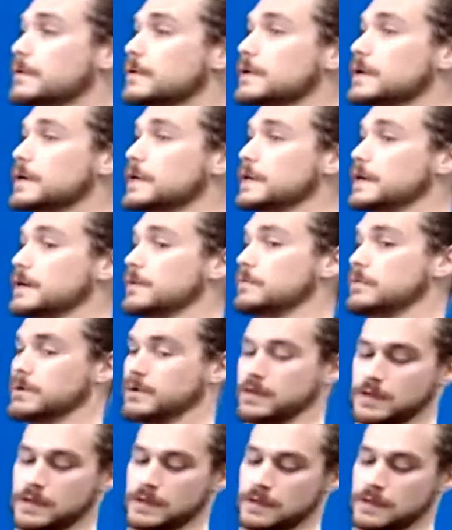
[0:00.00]
And up.
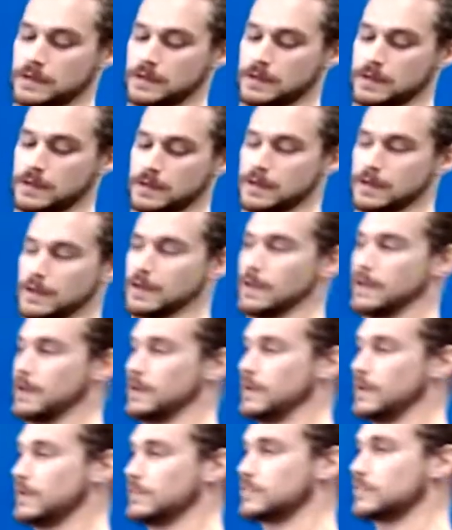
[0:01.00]
And a
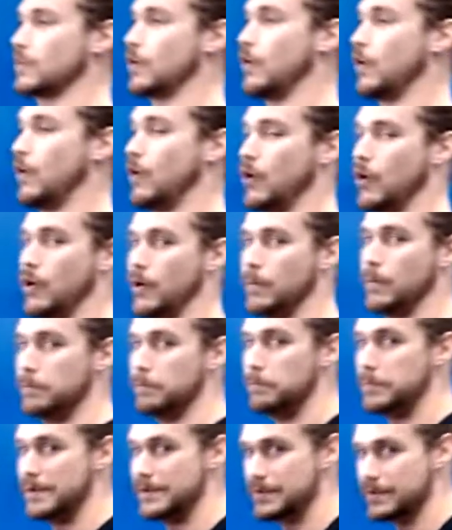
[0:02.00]
nice calm
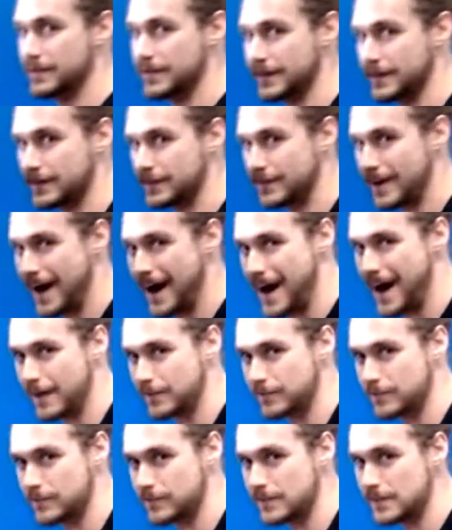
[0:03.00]
building of hot
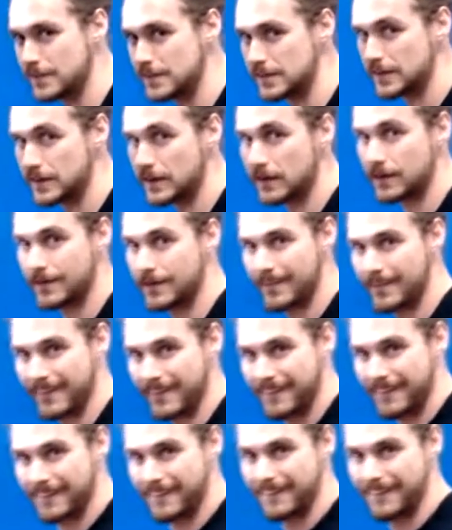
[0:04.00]
fatigue
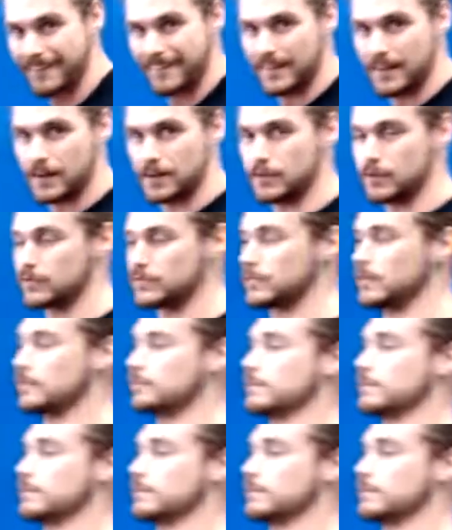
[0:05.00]
in those hip